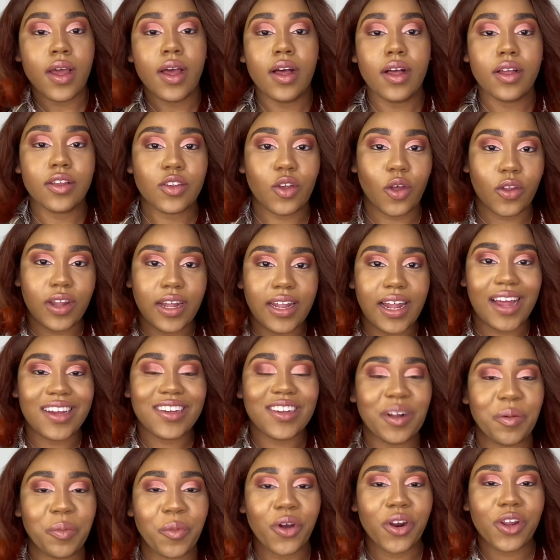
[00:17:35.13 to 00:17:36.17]
So the lashes
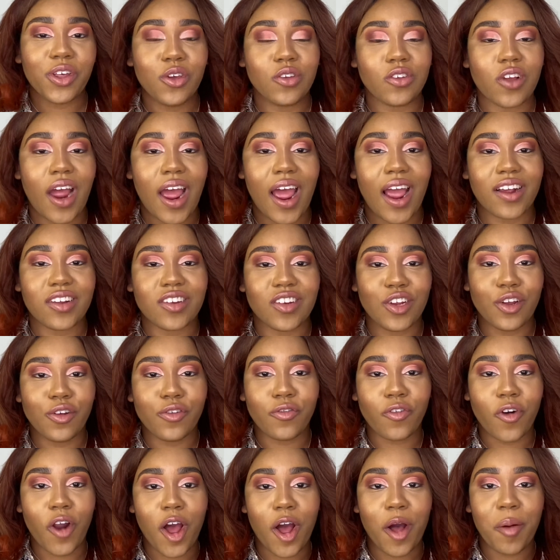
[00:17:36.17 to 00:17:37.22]
I'm gonna use are actually
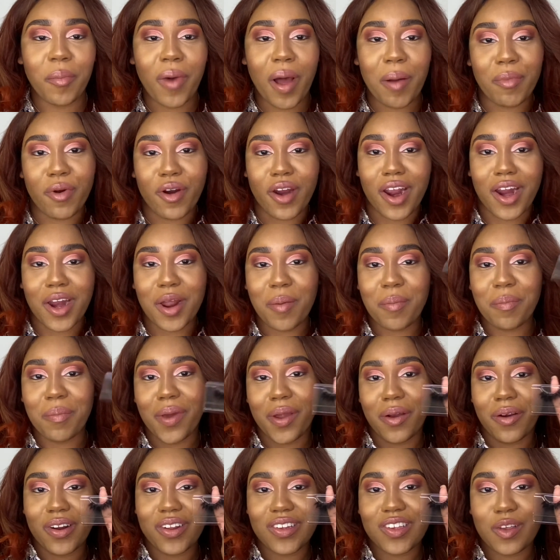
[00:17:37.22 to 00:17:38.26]
from my brand
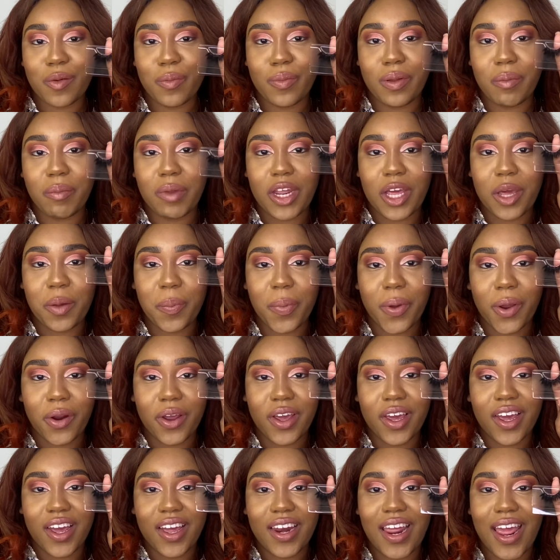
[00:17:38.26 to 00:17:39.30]
Mirrored Sublimity,
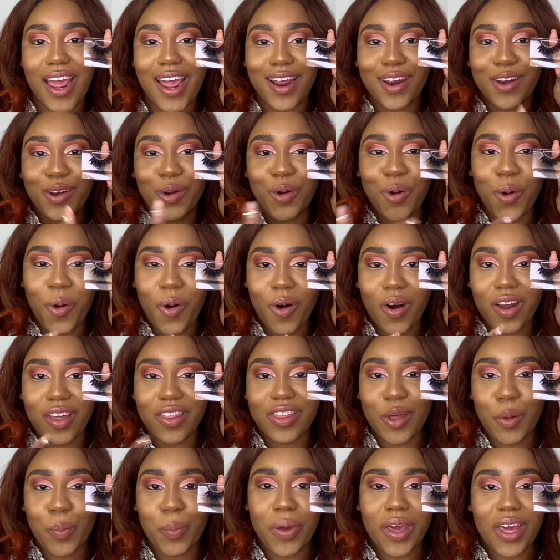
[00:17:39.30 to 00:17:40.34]
period. Ignore
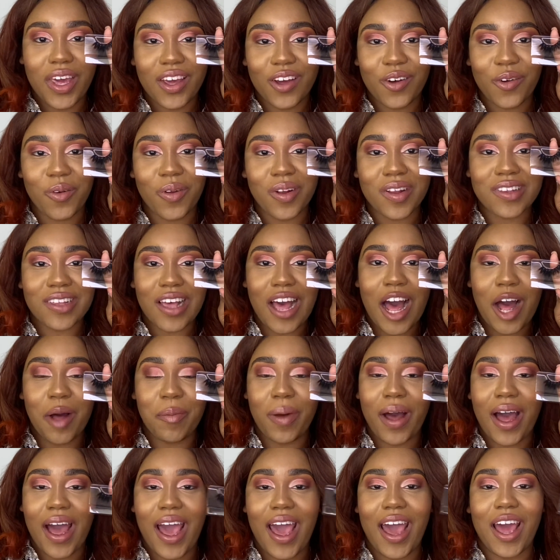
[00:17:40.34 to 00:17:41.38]
the pink on top. I
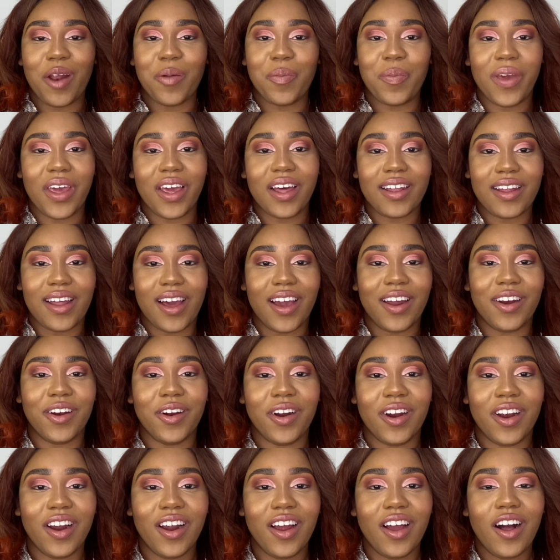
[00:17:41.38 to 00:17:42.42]
had a pink liner
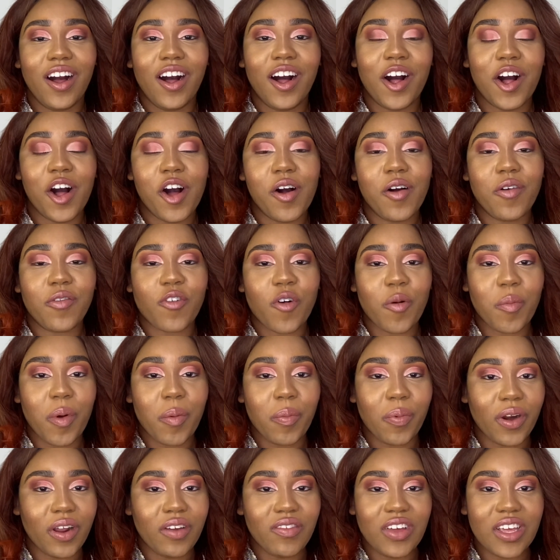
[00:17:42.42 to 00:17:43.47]
from a
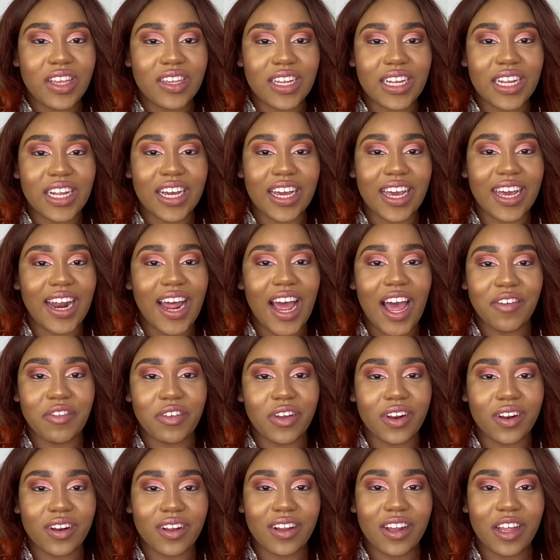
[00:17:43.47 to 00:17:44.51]
previous look and I
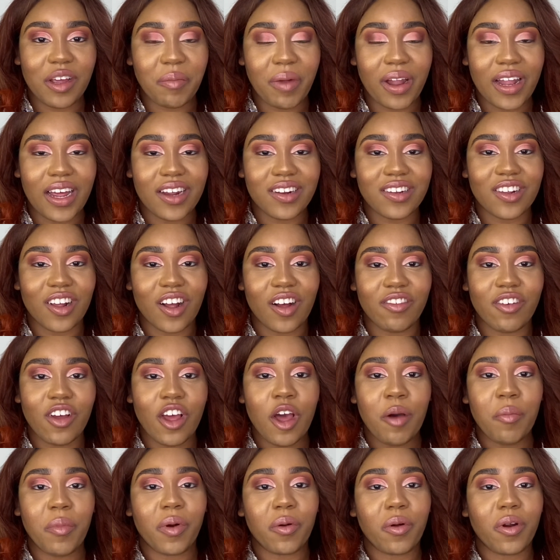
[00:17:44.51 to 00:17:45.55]
haven't cleaned my lashes off.
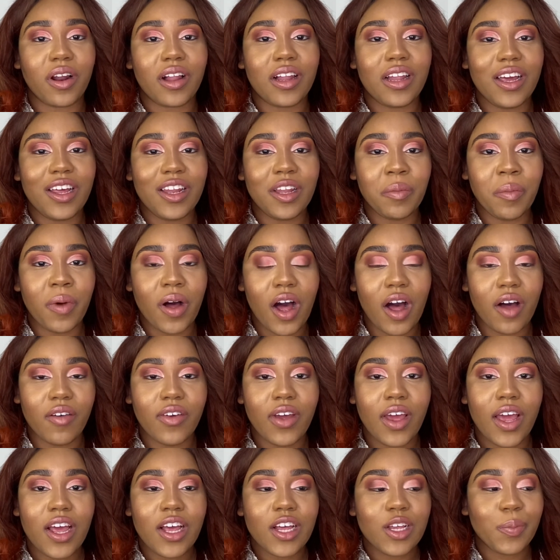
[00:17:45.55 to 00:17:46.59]
I'm gonna clean them off,
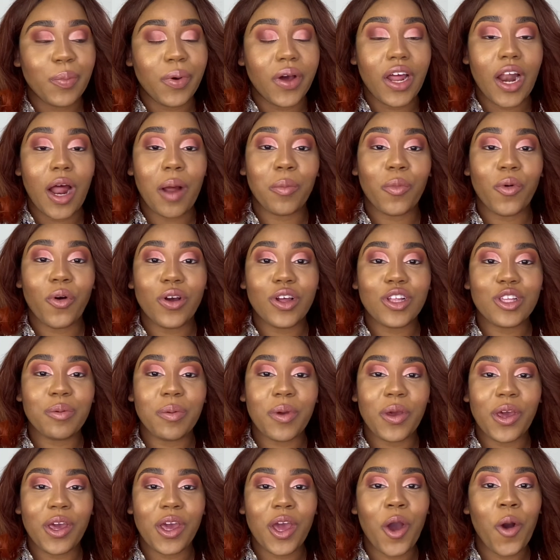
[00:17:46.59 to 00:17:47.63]
but I'm going to
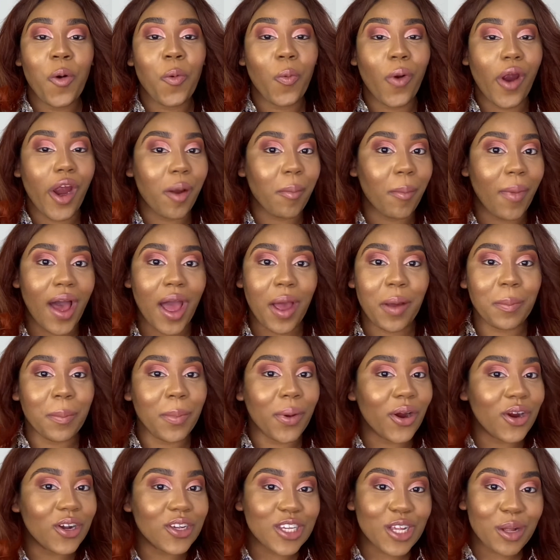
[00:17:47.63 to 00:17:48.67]
be wearing my
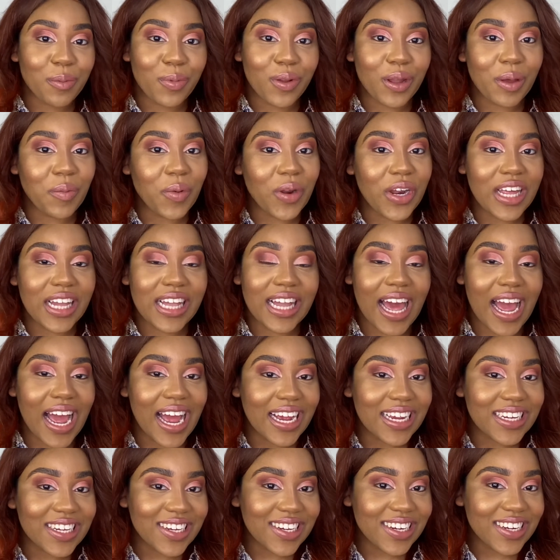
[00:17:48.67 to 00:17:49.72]
Mirrored Sublimity
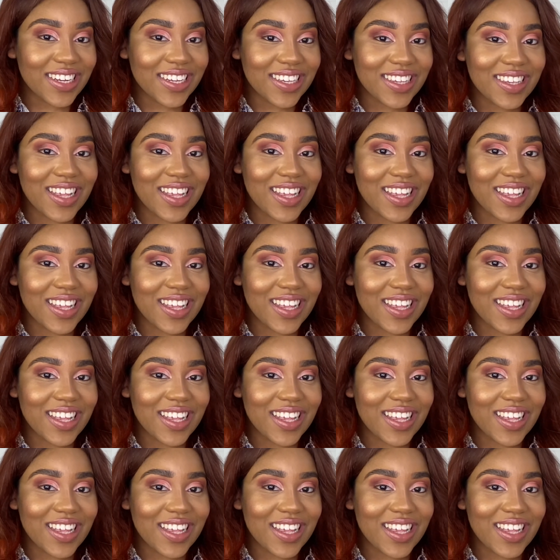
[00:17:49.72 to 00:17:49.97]
lashes,